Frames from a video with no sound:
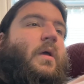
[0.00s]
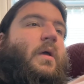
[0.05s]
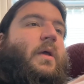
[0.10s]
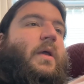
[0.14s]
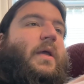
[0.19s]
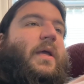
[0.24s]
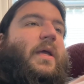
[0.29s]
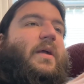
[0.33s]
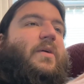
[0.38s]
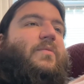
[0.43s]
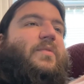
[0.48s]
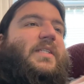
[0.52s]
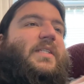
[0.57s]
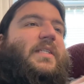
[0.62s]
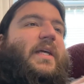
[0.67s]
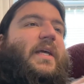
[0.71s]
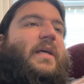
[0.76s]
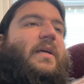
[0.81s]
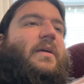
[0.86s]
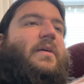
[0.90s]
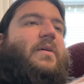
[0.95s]
Here we
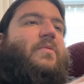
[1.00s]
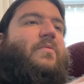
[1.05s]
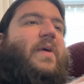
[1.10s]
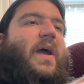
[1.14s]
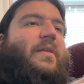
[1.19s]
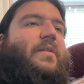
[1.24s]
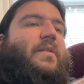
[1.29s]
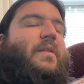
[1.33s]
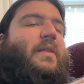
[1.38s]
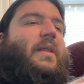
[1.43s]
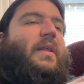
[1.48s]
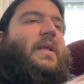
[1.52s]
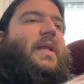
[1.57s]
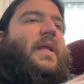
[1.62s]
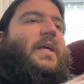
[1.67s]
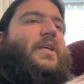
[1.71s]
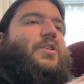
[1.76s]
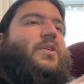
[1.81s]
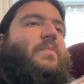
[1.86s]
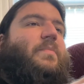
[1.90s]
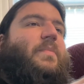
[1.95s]
see, rather than
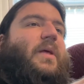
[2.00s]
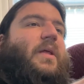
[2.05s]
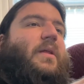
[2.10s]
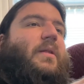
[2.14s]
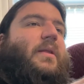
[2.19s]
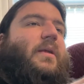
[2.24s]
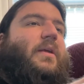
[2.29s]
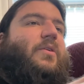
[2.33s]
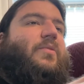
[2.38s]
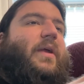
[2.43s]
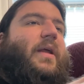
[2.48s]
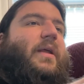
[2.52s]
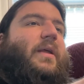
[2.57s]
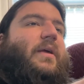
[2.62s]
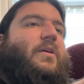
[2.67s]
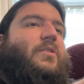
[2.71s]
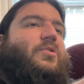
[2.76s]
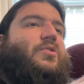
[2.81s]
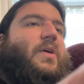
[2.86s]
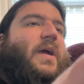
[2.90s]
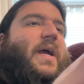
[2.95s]
nation building
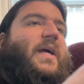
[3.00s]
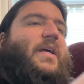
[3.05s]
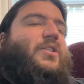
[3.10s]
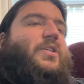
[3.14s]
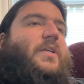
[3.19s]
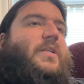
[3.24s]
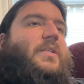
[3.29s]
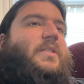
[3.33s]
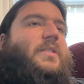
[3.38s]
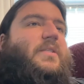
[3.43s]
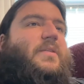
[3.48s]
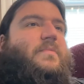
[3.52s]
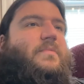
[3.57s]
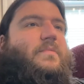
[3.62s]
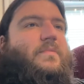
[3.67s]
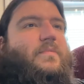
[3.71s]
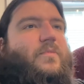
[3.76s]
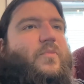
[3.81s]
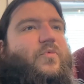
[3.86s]
creating attractions